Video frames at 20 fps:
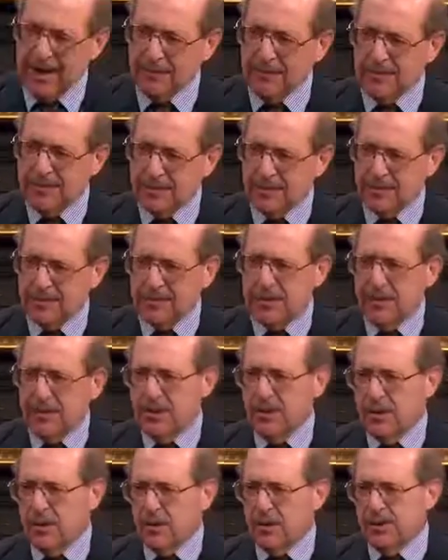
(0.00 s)
happens is
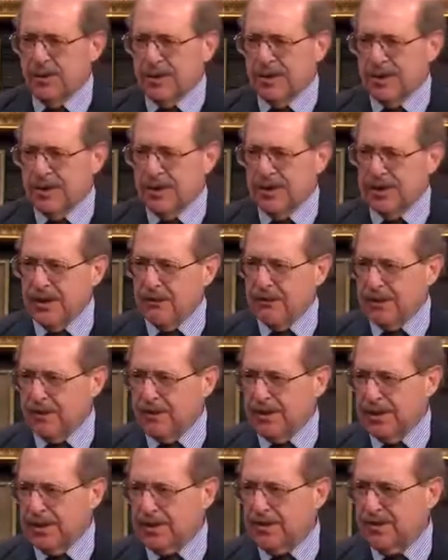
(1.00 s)
when you get a knee
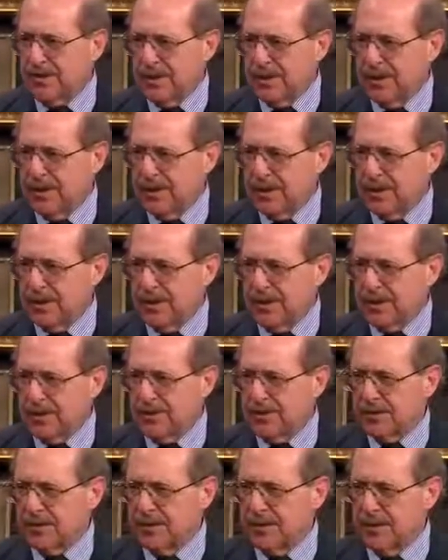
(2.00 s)
replacement or a hip
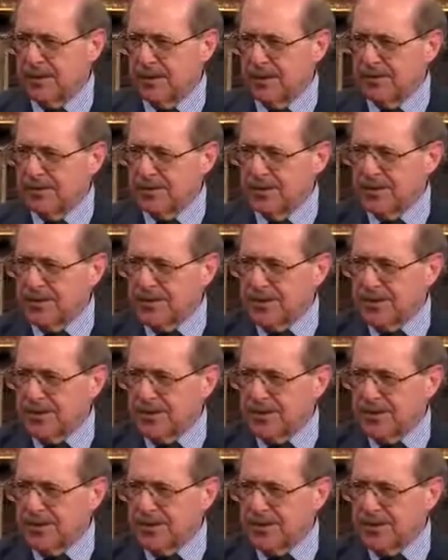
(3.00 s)
replacement, the